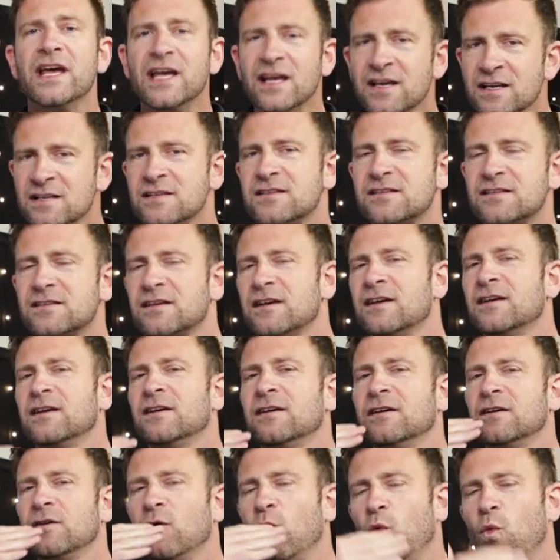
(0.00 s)
is
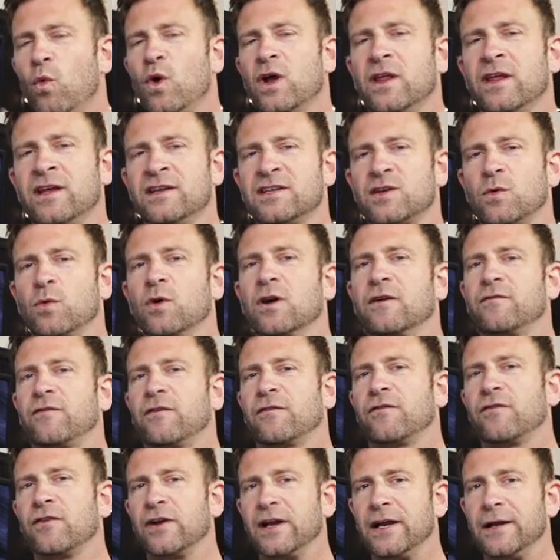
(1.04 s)
willing to work
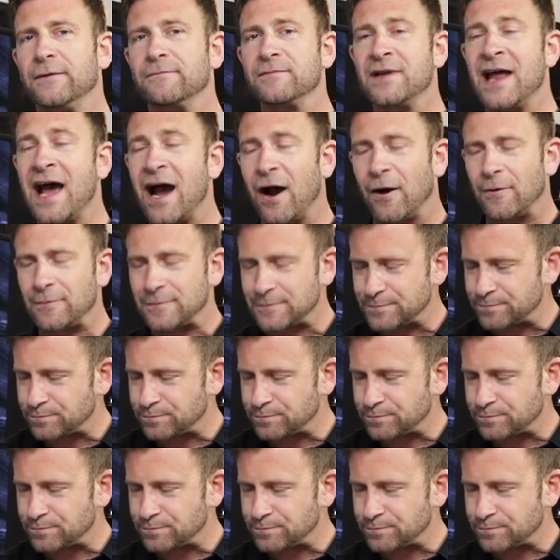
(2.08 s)
for free? Now,